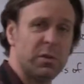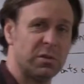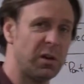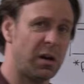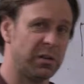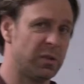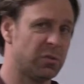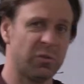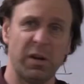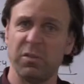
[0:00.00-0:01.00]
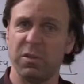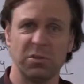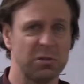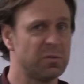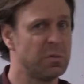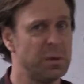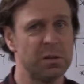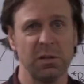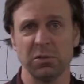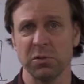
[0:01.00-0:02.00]
we saw this transition from
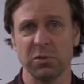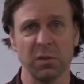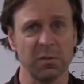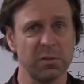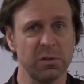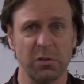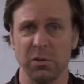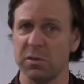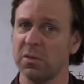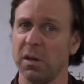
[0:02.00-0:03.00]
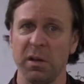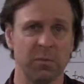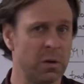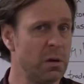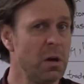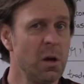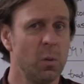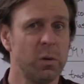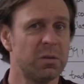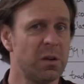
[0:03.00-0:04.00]
indentured servitude and slavery.
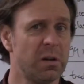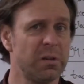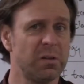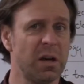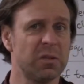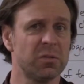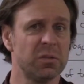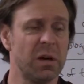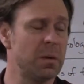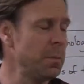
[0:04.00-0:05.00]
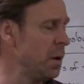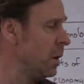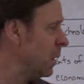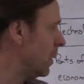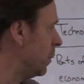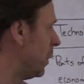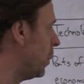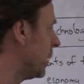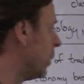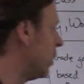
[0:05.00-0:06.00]
We saw this yesterday. But
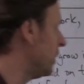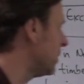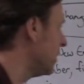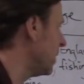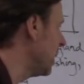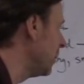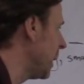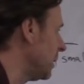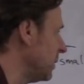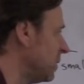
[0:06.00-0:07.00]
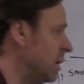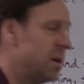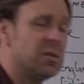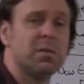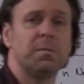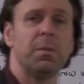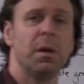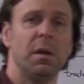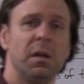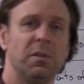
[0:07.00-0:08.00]
what I want us to think about is this.
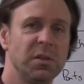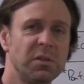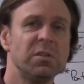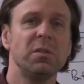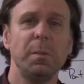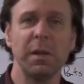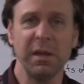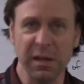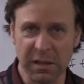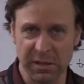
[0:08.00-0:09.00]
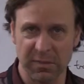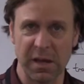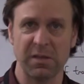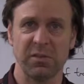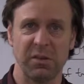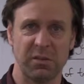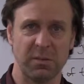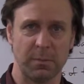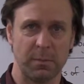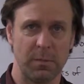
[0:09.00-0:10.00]
This is the beginning of that
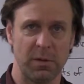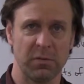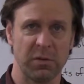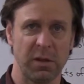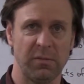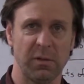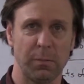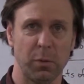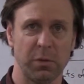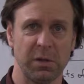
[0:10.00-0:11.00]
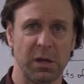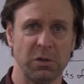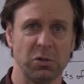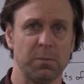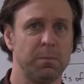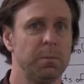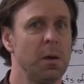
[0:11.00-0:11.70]
system of slave importation.